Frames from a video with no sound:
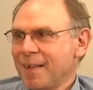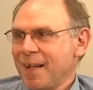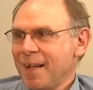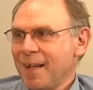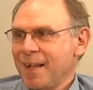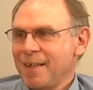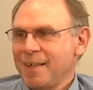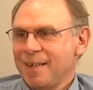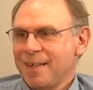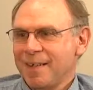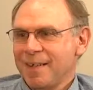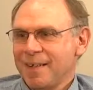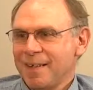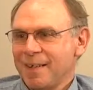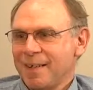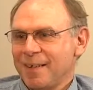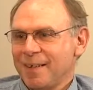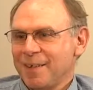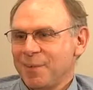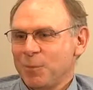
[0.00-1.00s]
Any
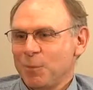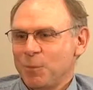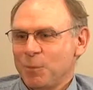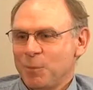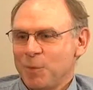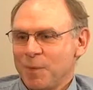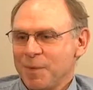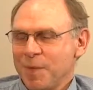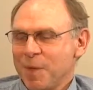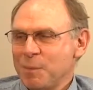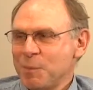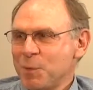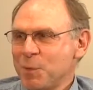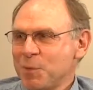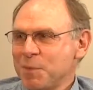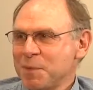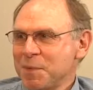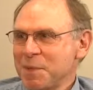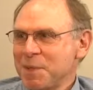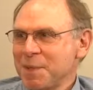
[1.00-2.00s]
one that
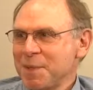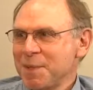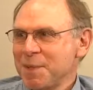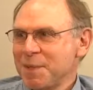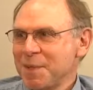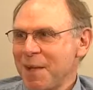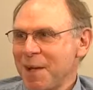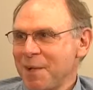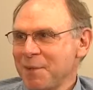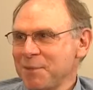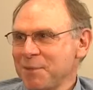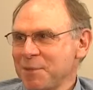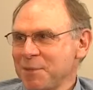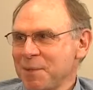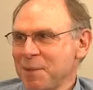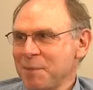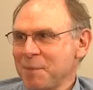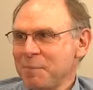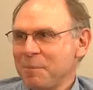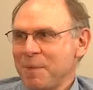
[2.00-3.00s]
moves into the
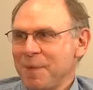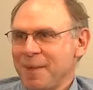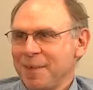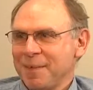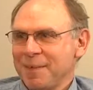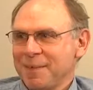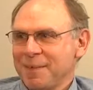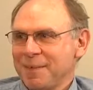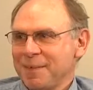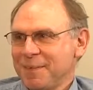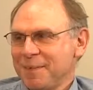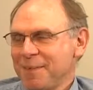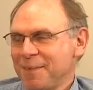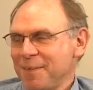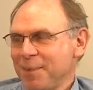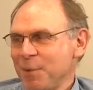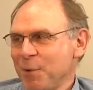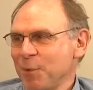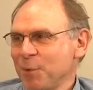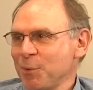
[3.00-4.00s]
township and
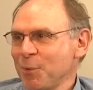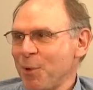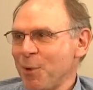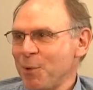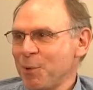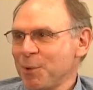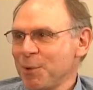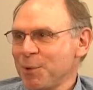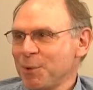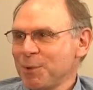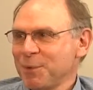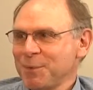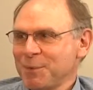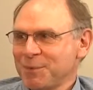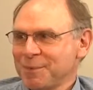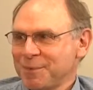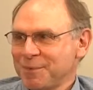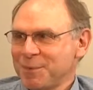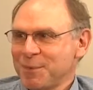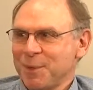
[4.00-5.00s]
the old owner
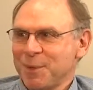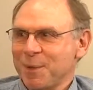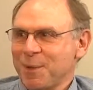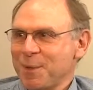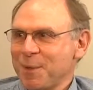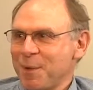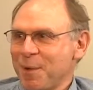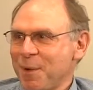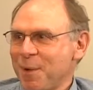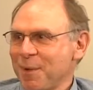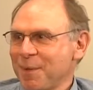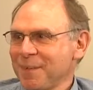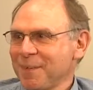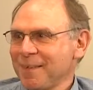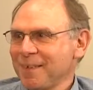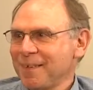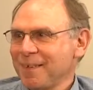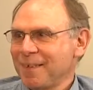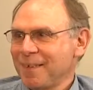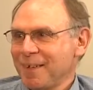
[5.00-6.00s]
took it along,